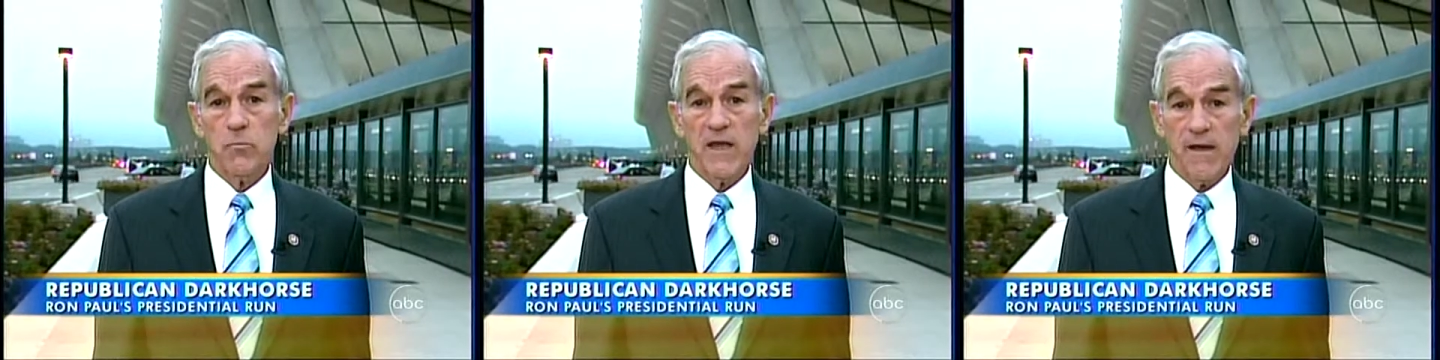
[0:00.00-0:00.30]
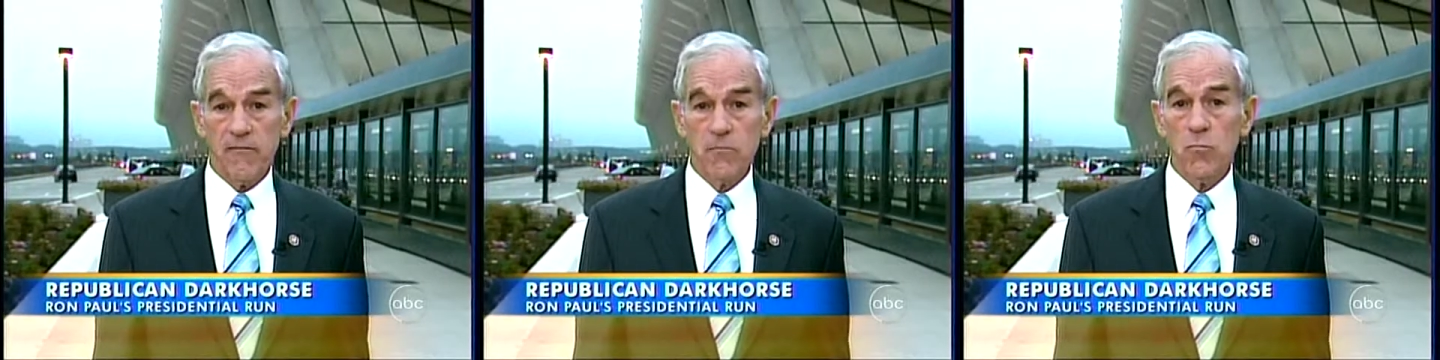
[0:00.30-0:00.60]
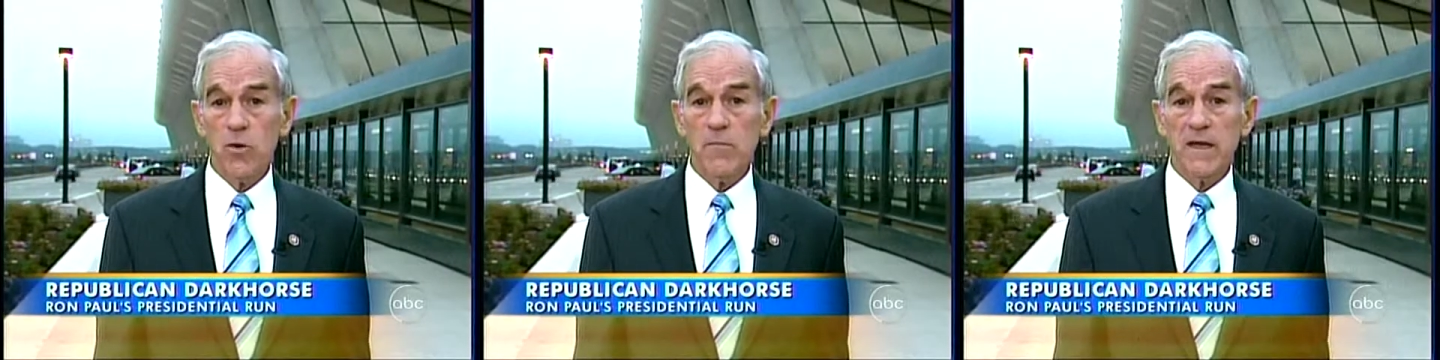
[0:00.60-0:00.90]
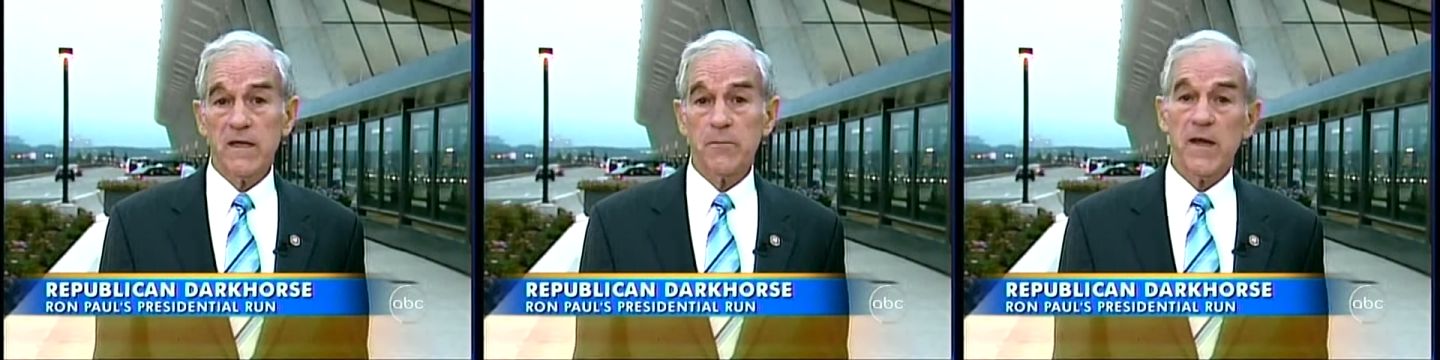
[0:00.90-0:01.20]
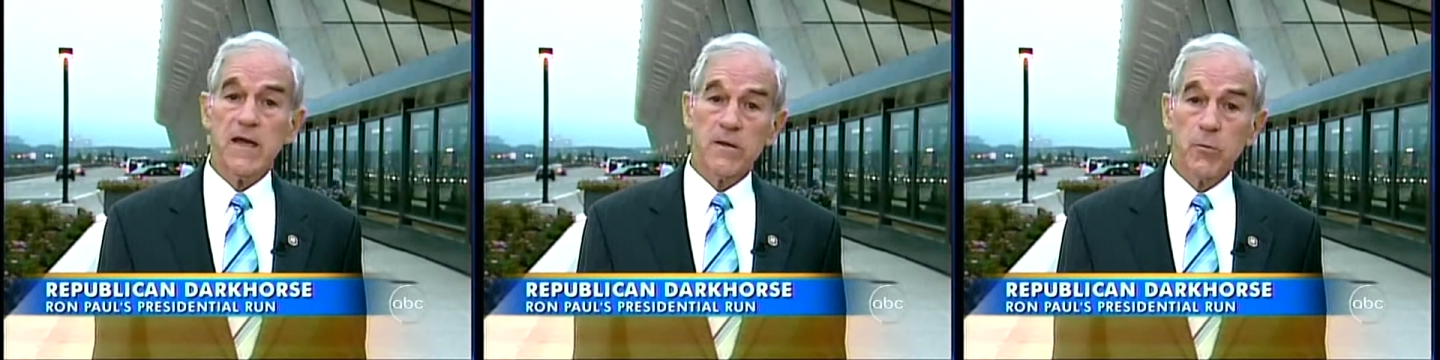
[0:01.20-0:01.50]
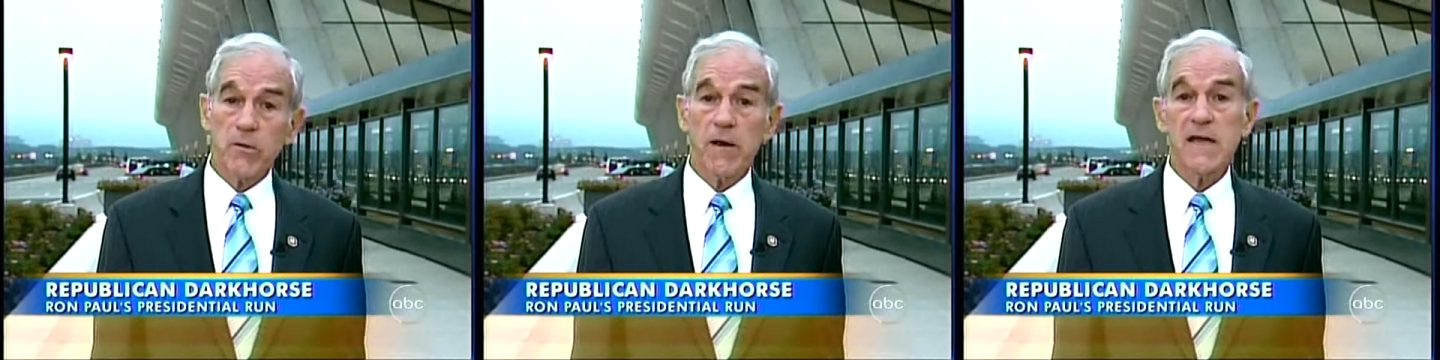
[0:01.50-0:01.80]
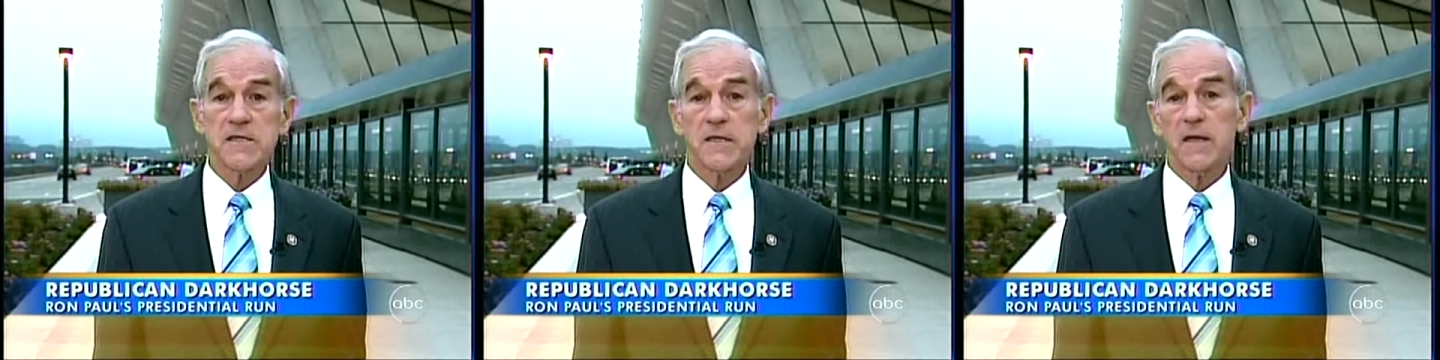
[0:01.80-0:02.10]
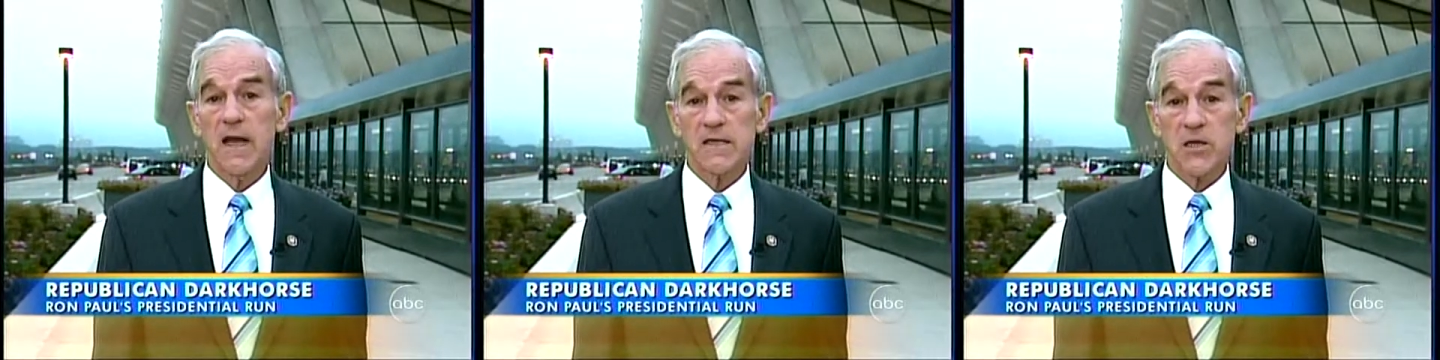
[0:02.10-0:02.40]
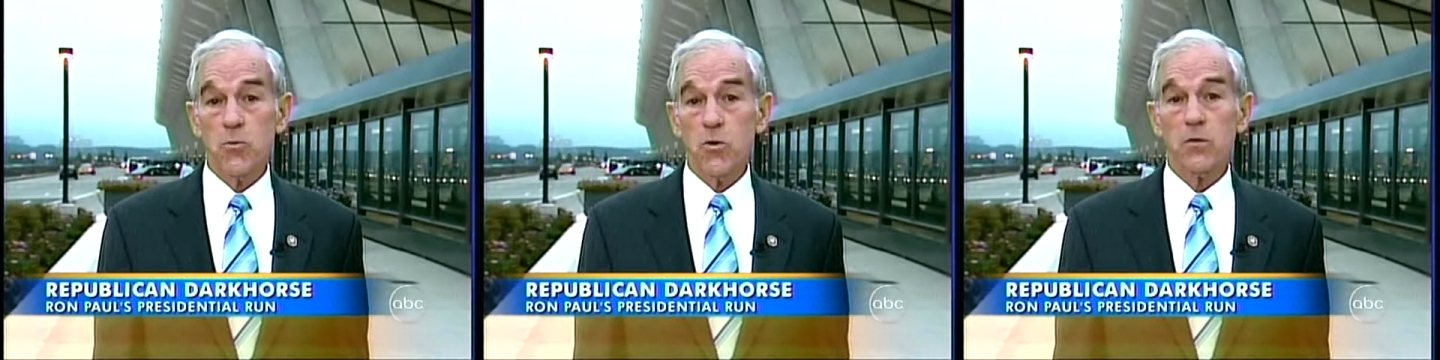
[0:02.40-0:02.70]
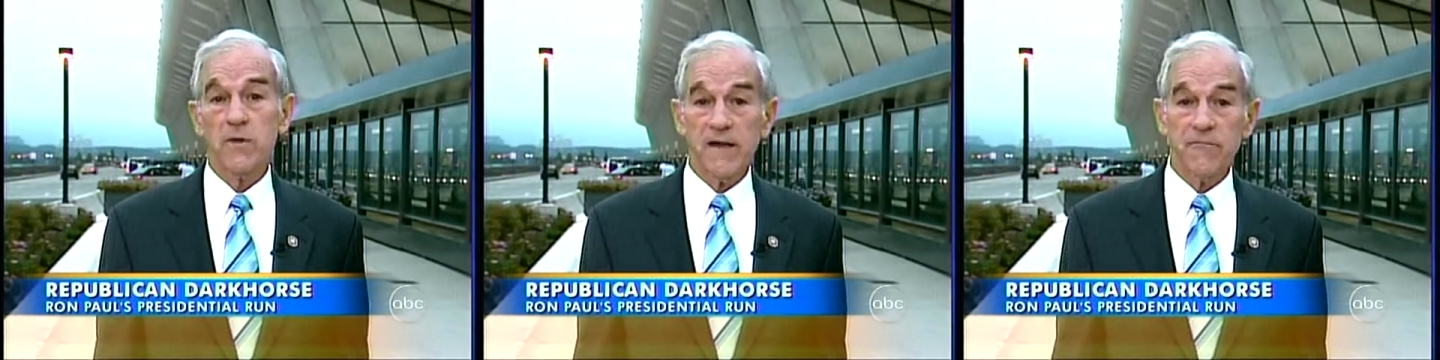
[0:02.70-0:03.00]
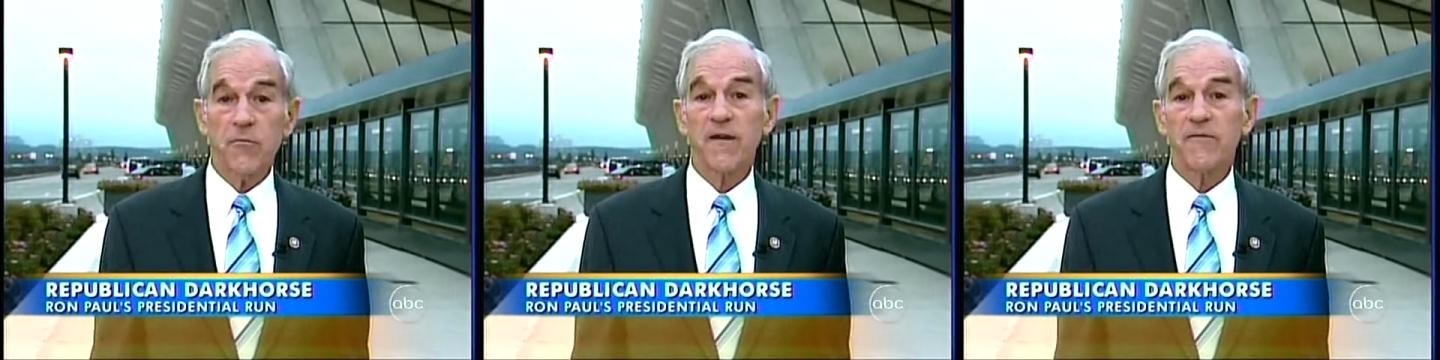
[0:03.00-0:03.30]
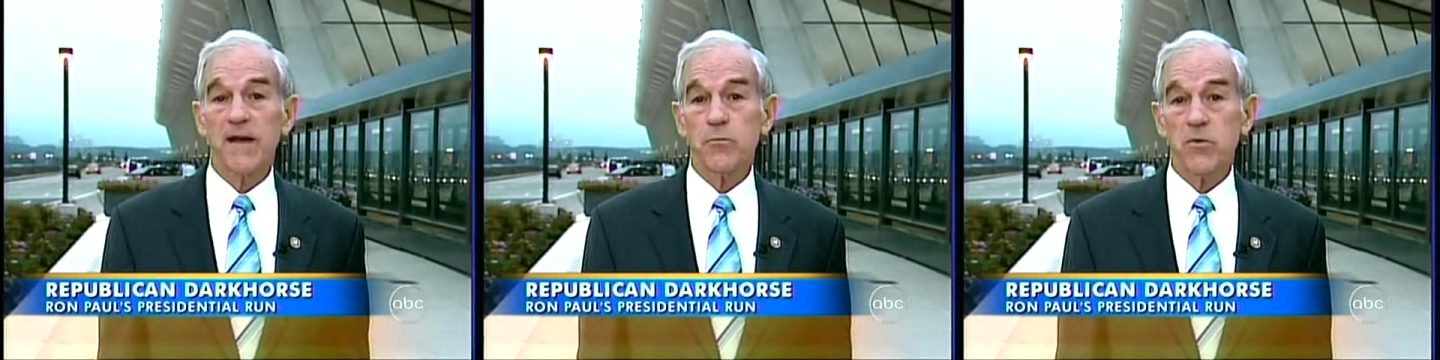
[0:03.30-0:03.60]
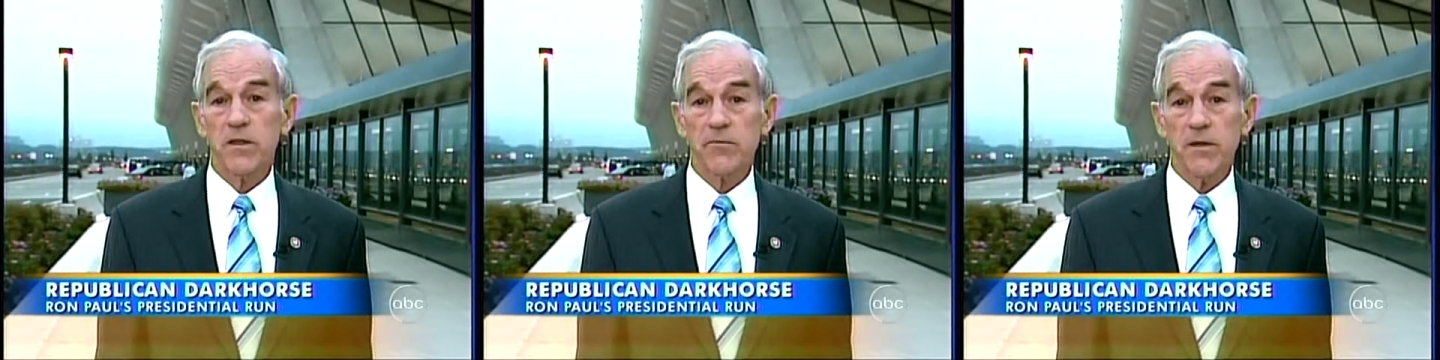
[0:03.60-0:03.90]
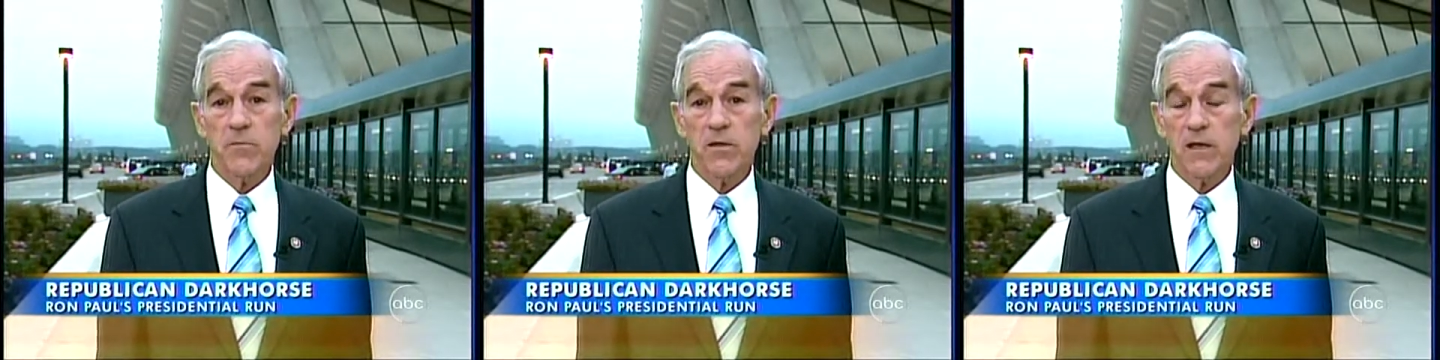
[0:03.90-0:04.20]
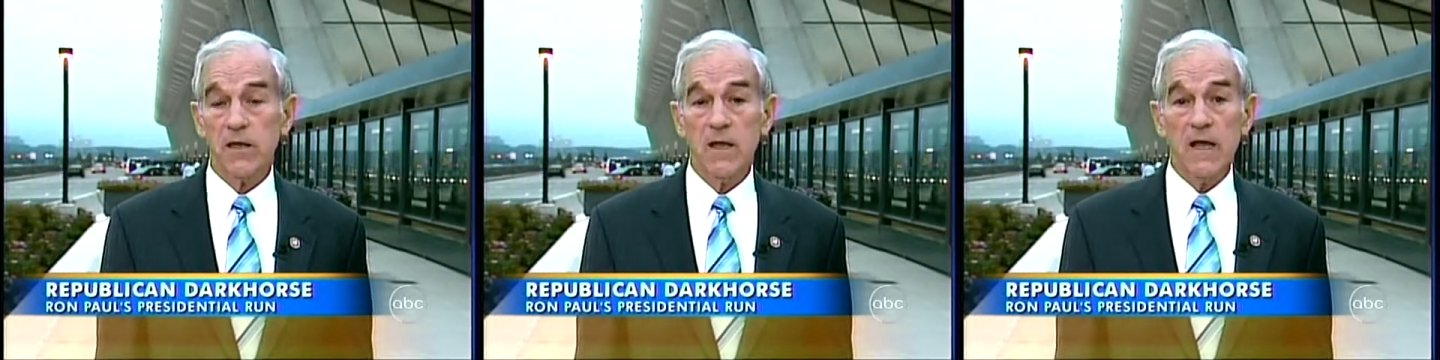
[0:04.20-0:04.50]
and we have more money in the bank than we raised in the last quarter. We have $5.3 million.